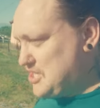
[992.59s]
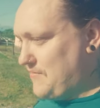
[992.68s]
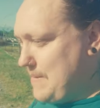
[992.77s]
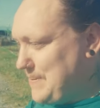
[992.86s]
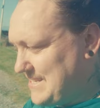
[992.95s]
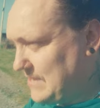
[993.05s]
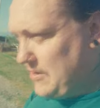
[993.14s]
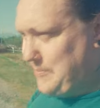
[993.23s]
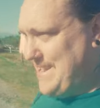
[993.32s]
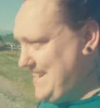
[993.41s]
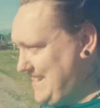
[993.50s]
chivapis that
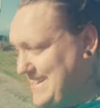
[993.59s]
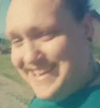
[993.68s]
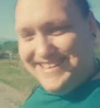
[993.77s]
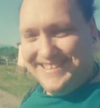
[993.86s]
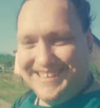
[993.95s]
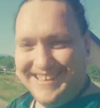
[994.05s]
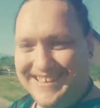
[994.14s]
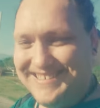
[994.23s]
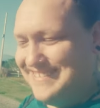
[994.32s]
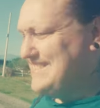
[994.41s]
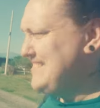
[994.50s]
we've been eating.
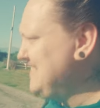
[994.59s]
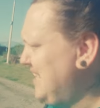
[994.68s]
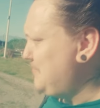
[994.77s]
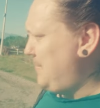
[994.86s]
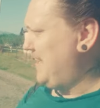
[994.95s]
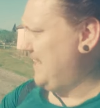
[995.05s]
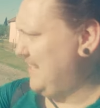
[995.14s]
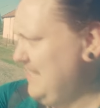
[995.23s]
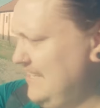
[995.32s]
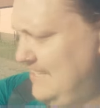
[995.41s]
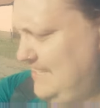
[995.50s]
But